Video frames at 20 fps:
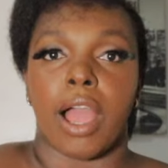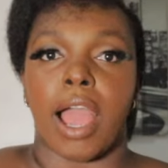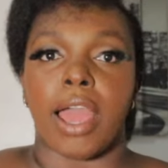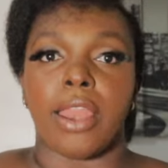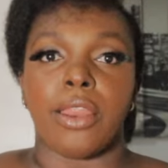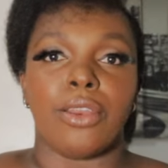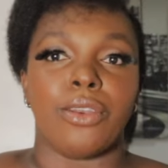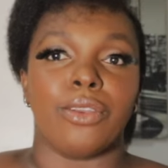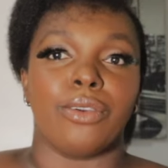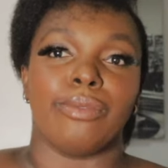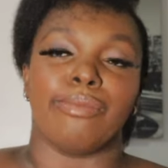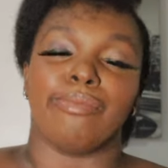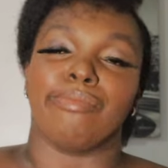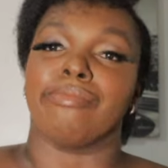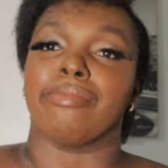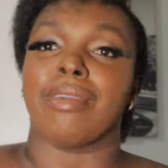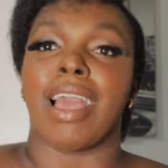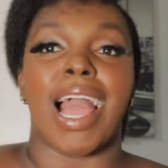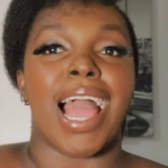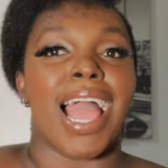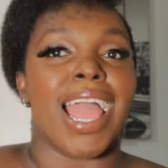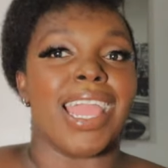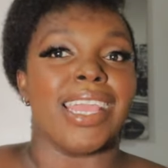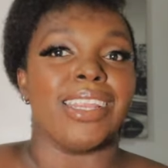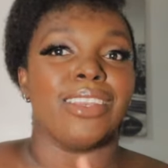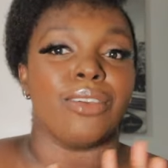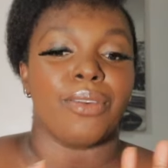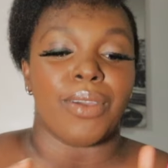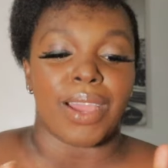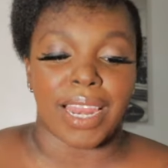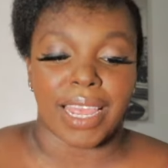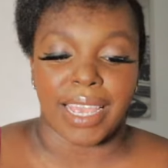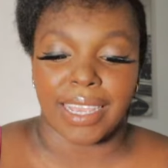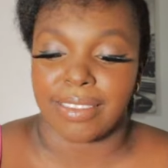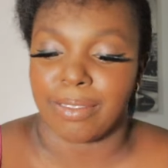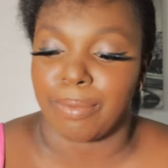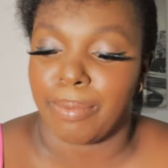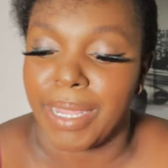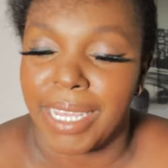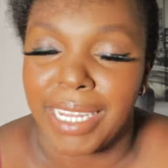I don't know. I don't want to
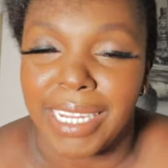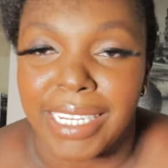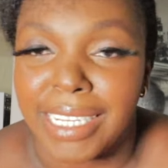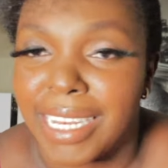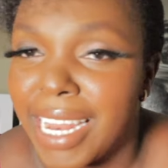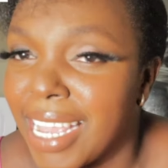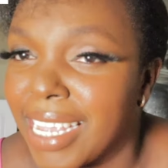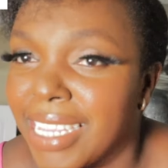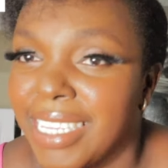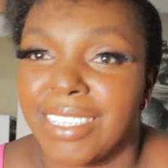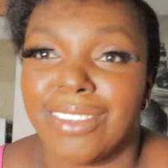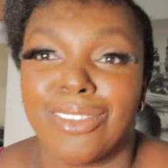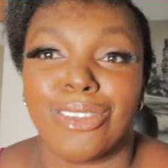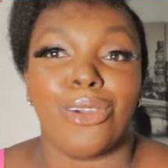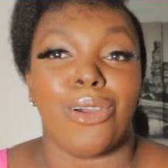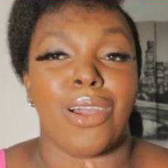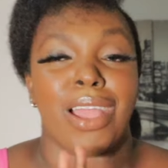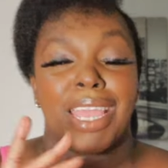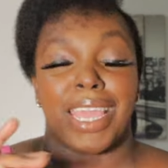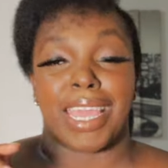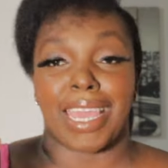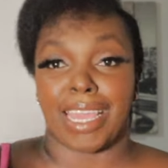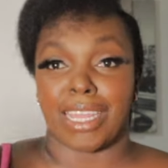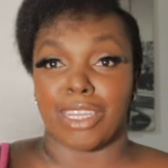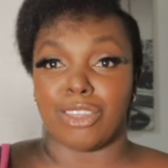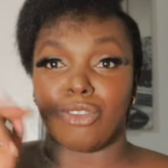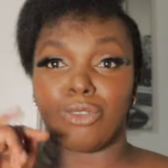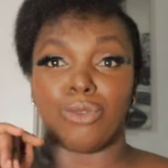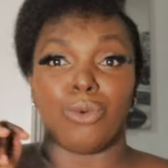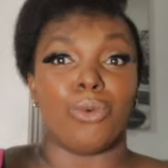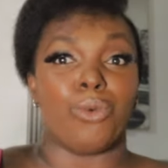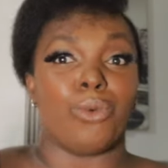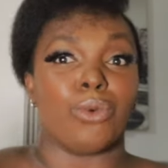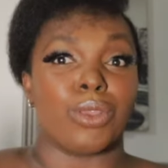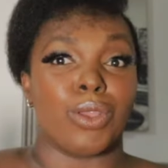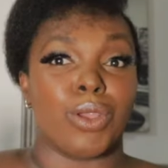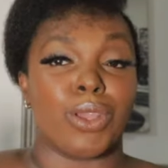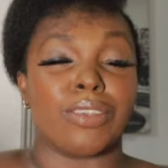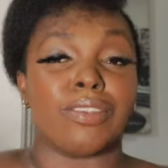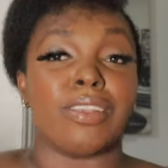explain it. Like, just go and get you
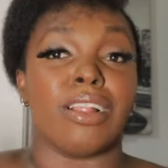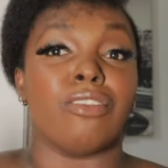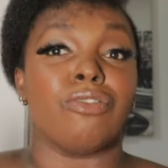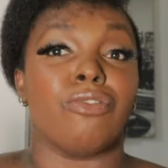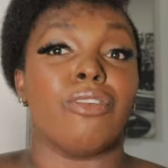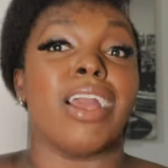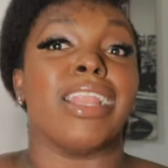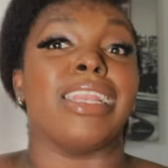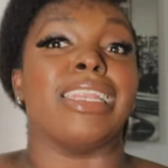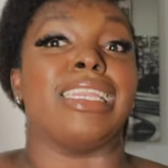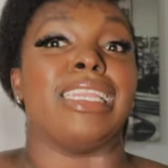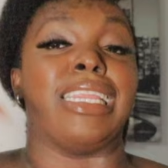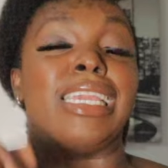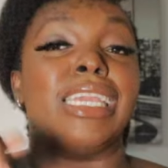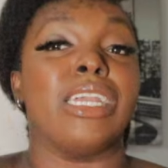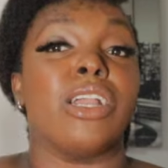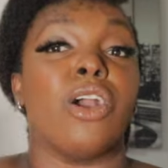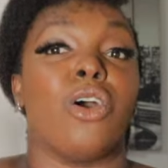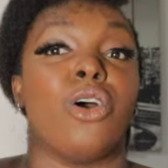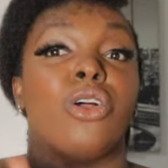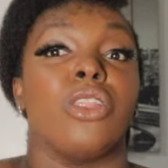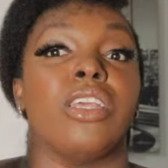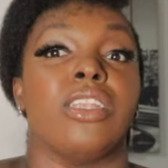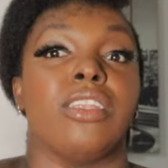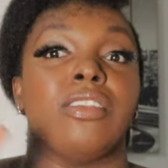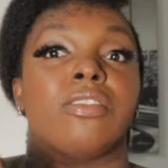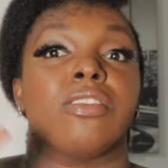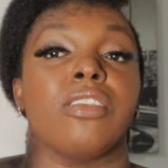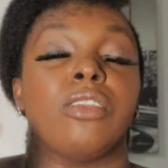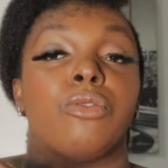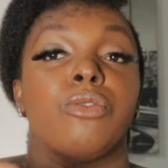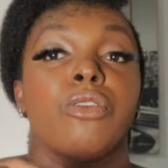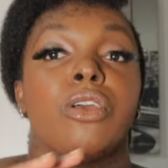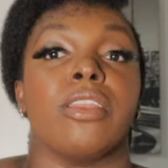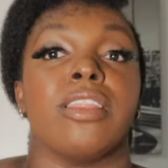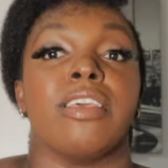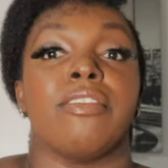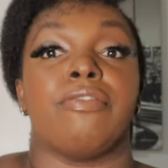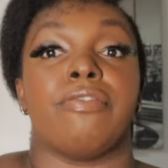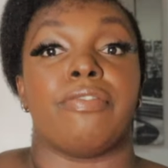yourself one. Link on the
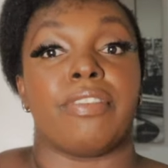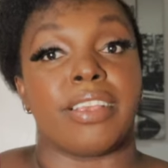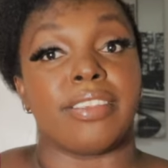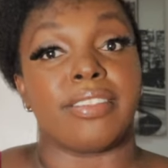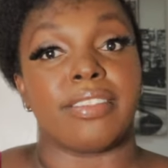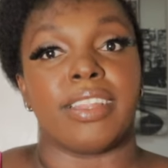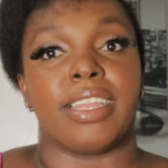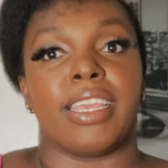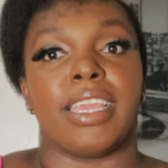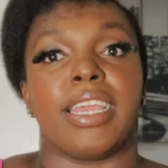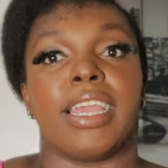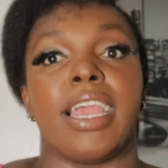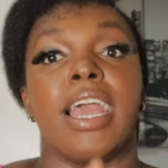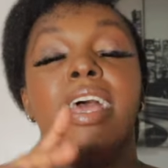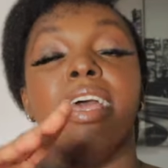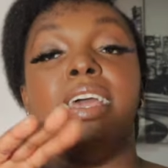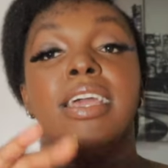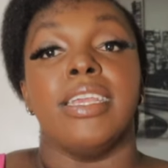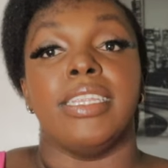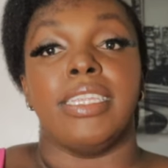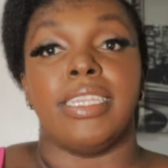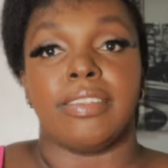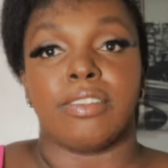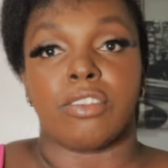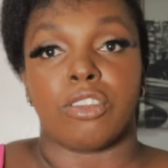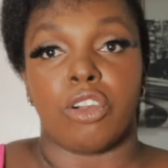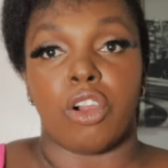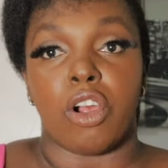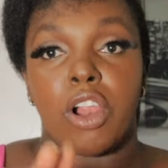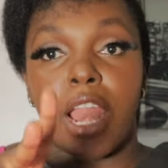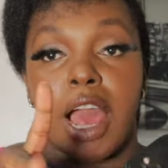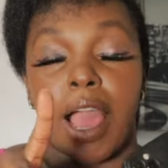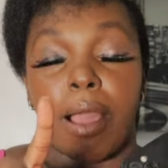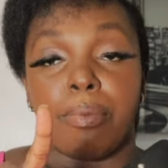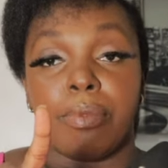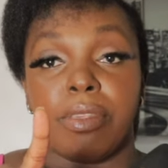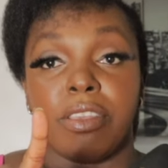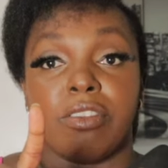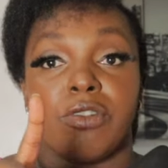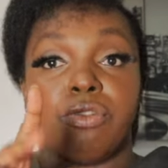description, the first link. Just scroll
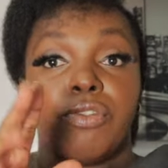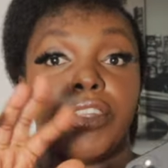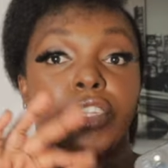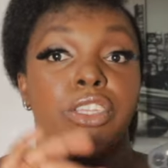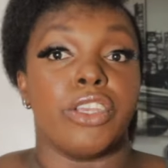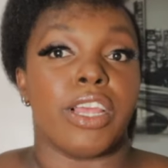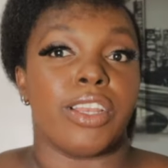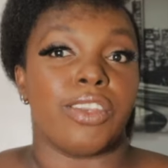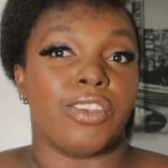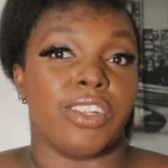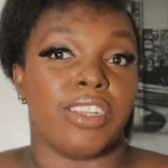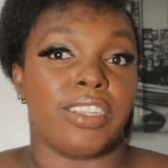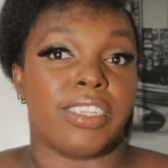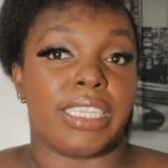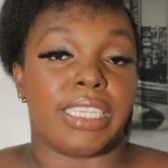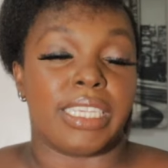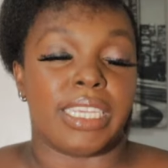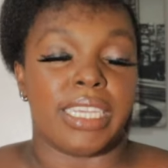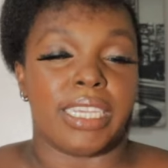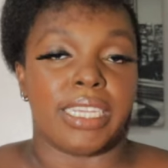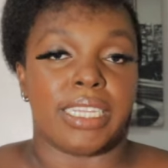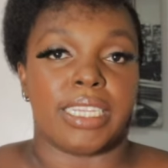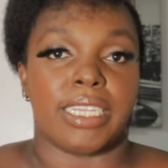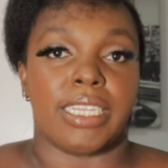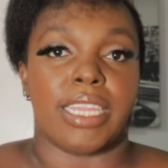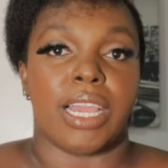up this video and you'll see it